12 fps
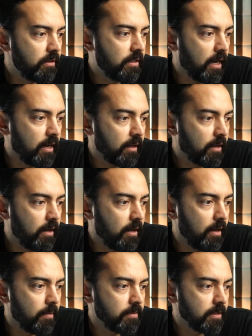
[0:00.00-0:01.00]
dot
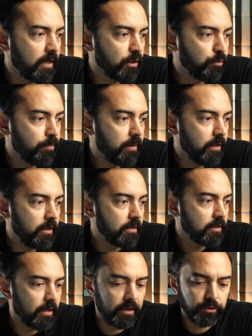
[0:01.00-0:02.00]
com slash p
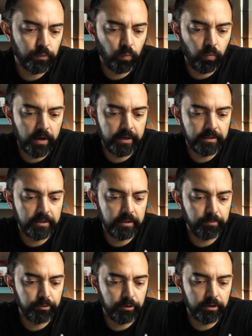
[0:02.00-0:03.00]
slash
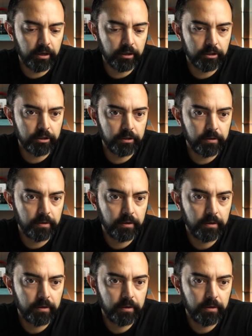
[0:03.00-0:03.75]
yt production.